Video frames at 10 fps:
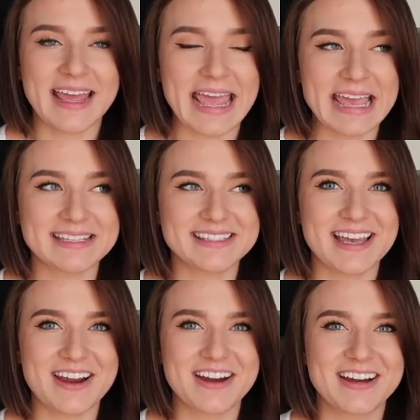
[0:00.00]
hangs
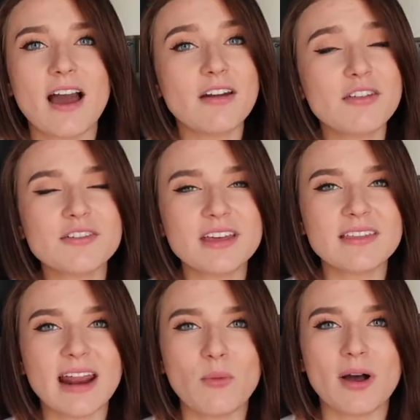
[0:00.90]
there. Another thing
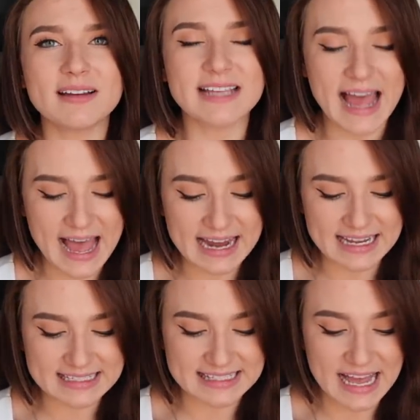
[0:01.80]
that I wanted to
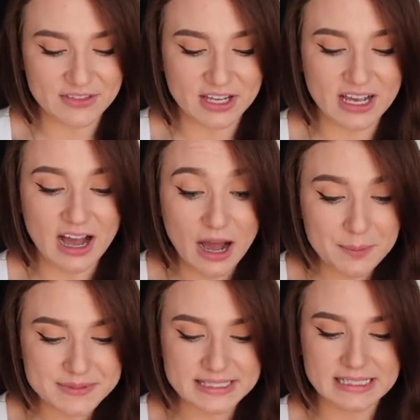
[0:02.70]
add is that the
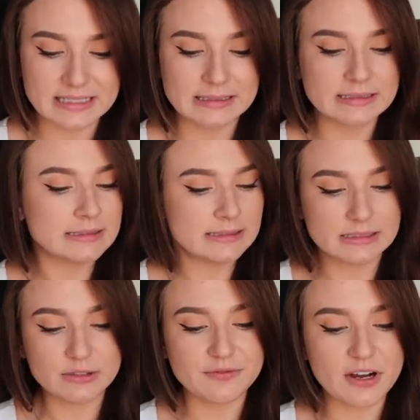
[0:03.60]
cups,
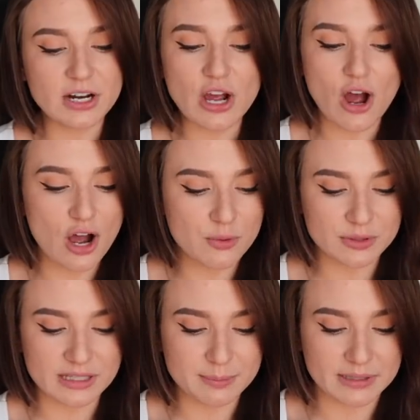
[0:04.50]
they're very
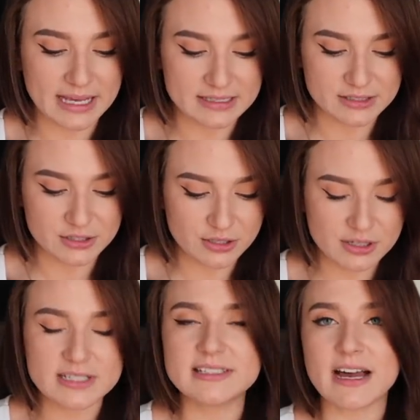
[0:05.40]
awkwardly placed, so
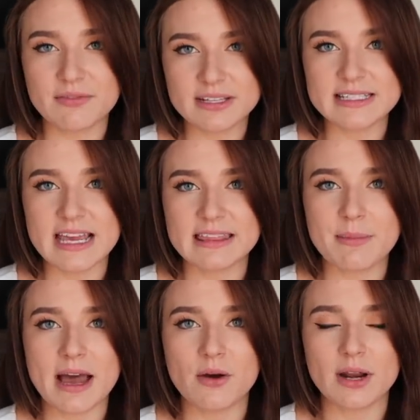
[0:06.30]
you could definitely take
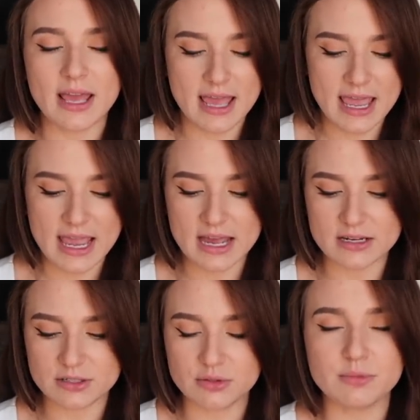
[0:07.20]
them out
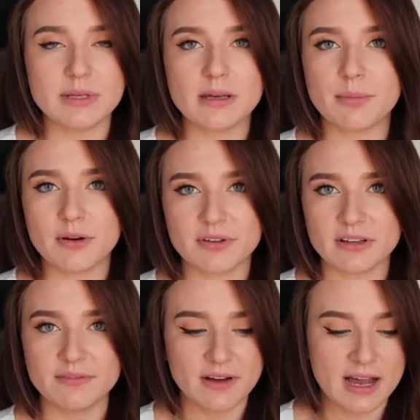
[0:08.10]
and you would be
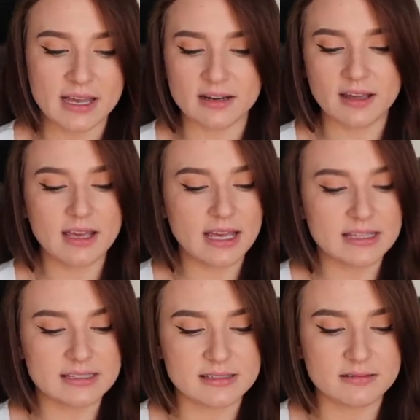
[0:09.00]
perfectly fine.
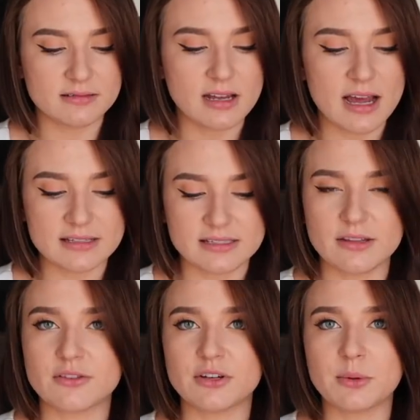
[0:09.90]
It's not
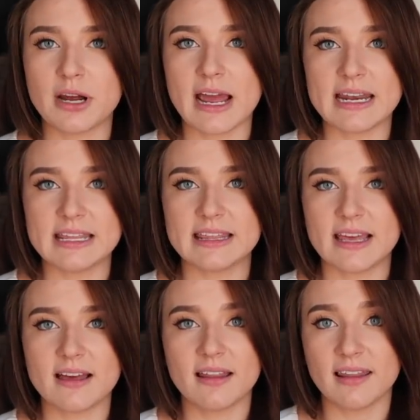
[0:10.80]
see-through or
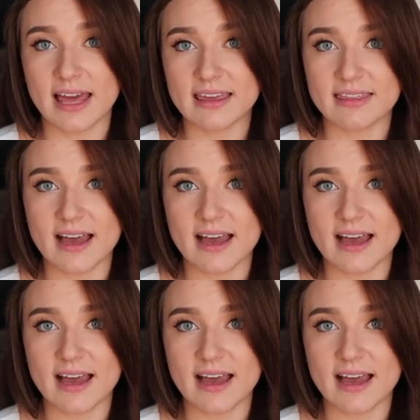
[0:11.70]
anything like